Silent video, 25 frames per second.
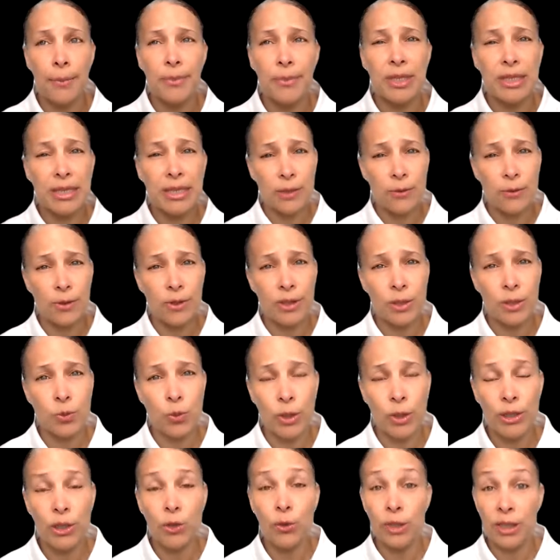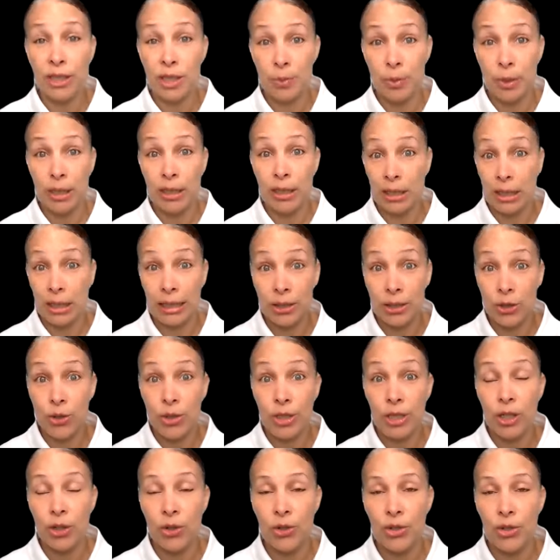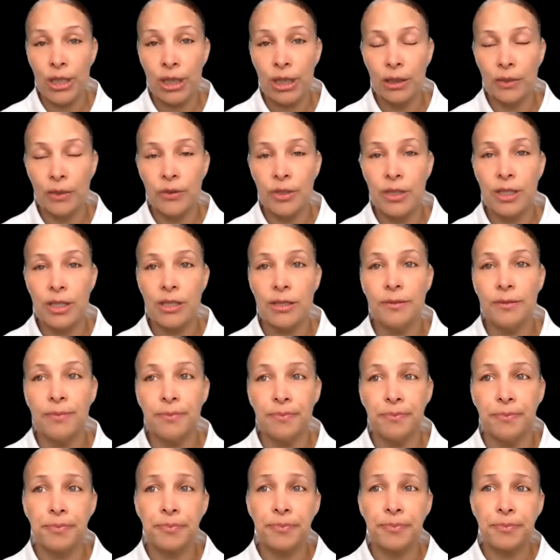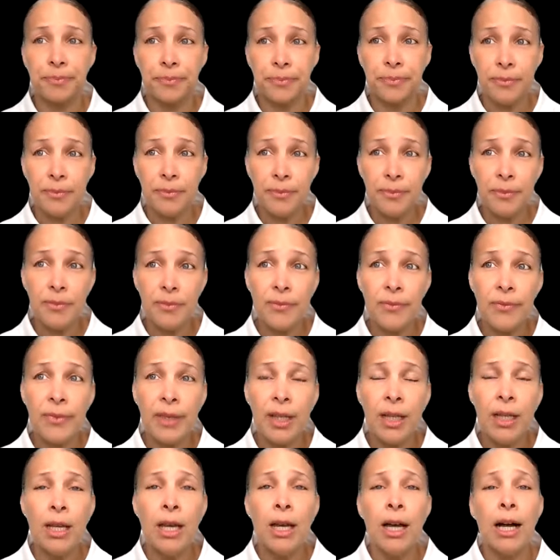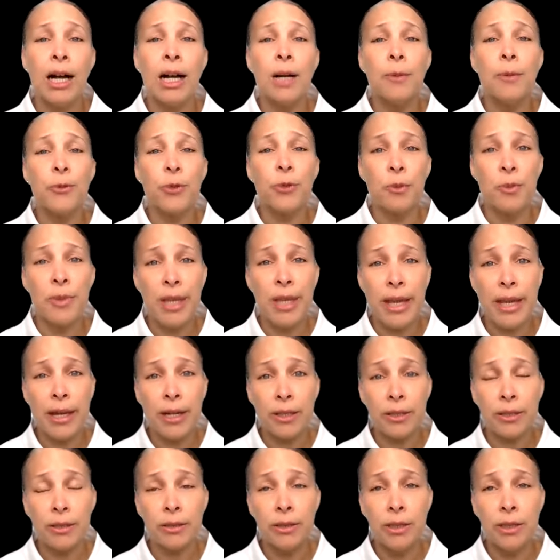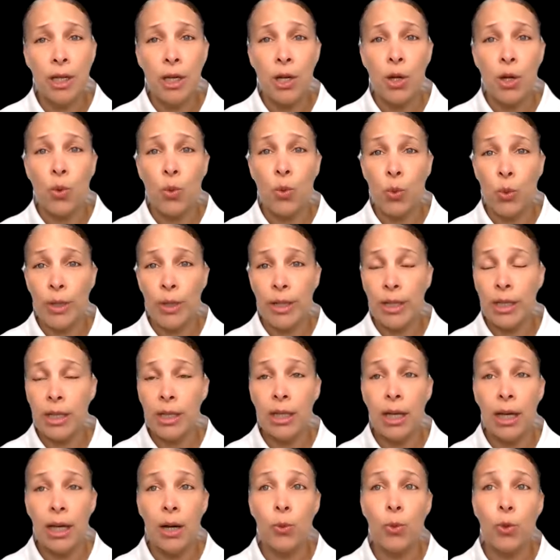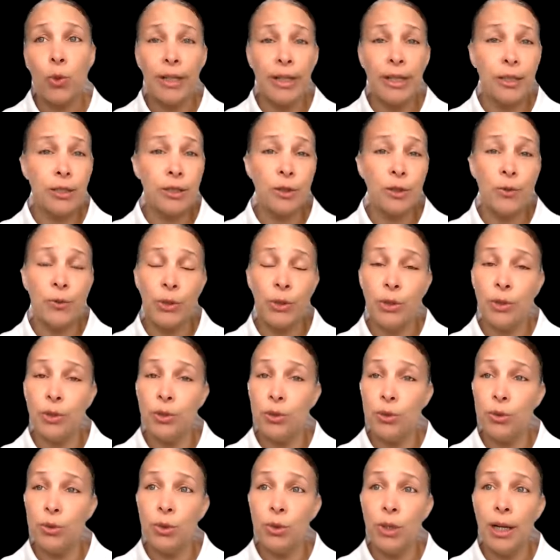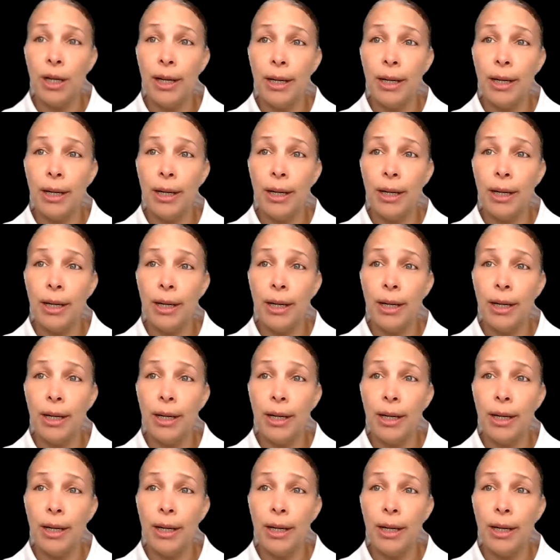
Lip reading: different than what you would expect, like you see on television. From there, we will interview